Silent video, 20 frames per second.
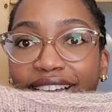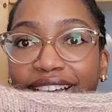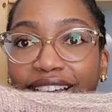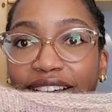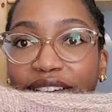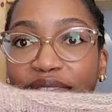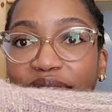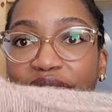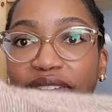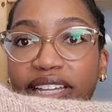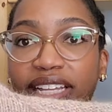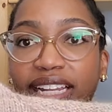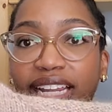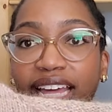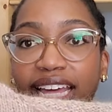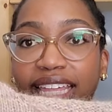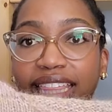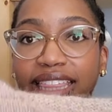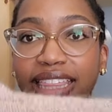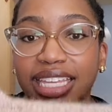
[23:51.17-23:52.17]
feel
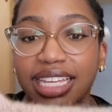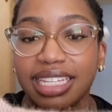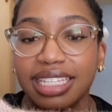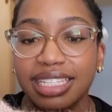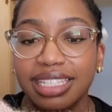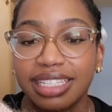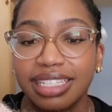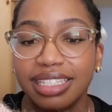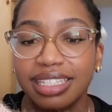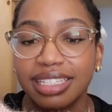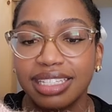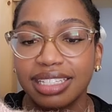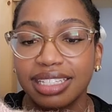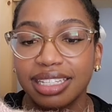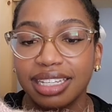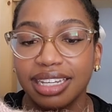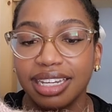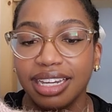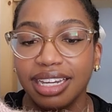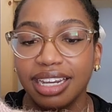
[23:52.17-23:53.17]
like this,
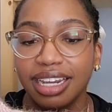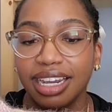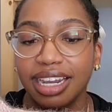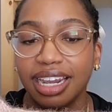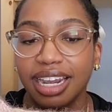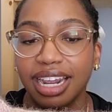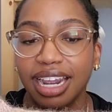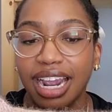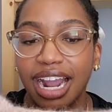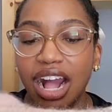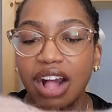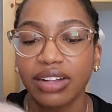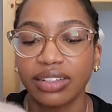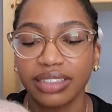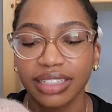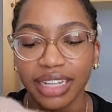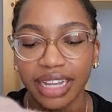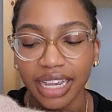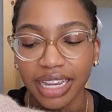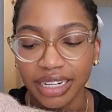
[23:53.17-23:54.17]
I'll
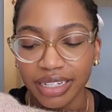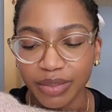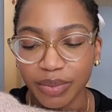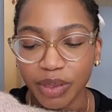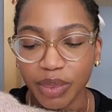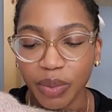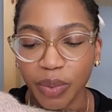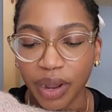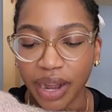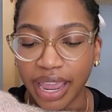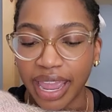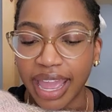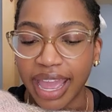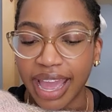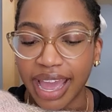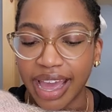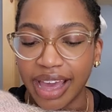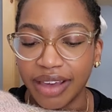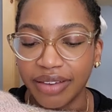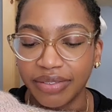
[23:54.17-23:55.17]
knit with what I
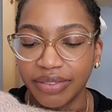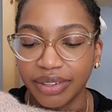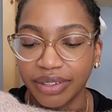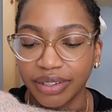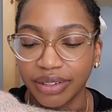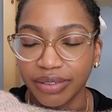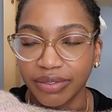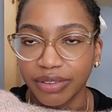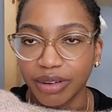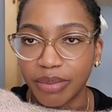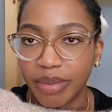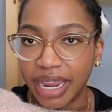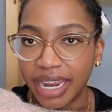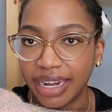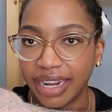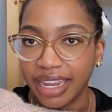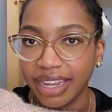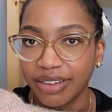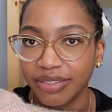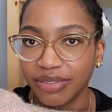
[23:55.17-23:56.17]
have
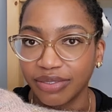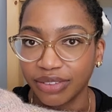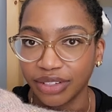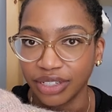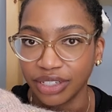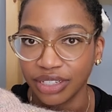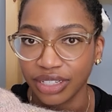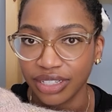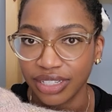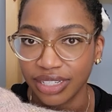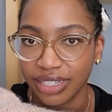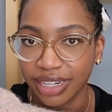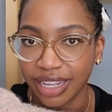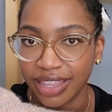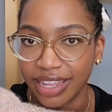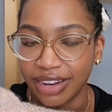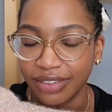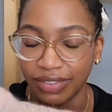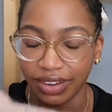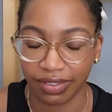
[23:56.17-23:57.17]
remaining first, and
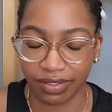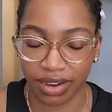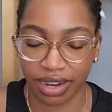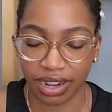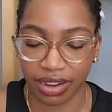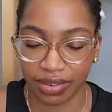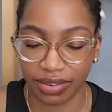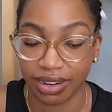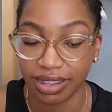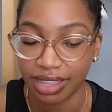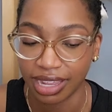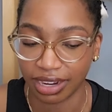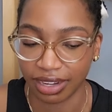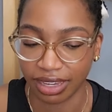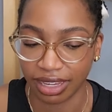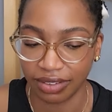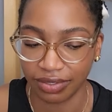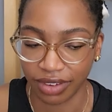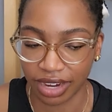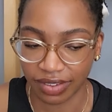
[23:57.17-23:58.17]
then if I run out, then I'll
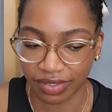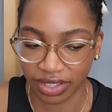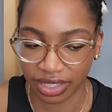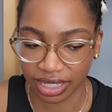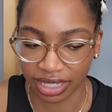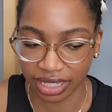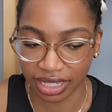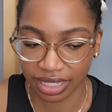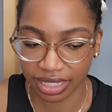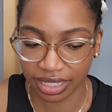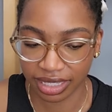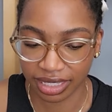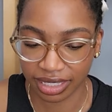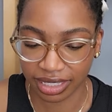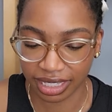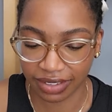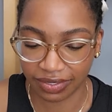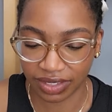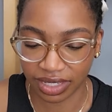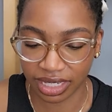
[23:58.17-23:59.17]
unravel this
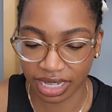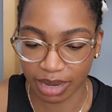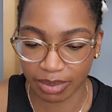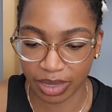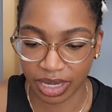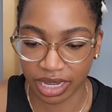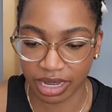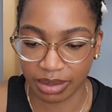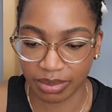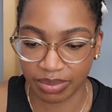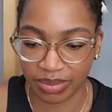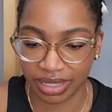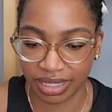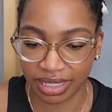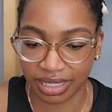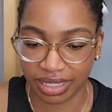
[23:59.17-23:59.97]
if the time comes.